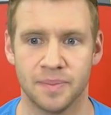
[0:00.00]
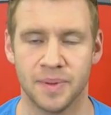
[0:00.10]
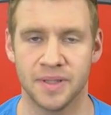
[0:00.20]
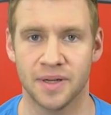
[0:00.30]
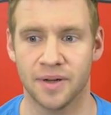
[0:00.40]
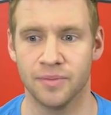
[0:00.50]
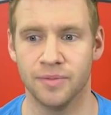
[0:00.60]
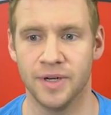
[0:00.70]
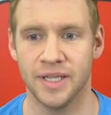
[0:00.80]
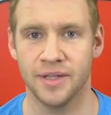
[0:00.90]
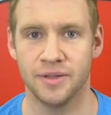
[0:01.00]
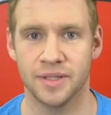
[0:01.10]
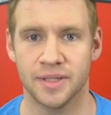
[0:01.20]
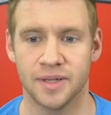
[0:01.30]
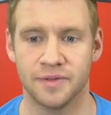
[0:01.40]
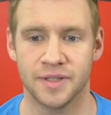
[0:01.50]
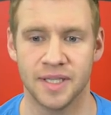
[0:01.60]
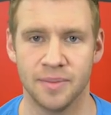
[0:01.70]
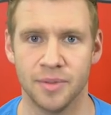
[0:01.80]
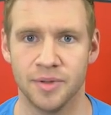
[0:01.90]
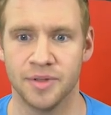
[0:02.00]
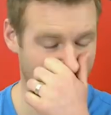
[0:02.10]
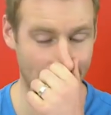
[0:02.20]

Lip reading: because I could really use this self-esteem boost.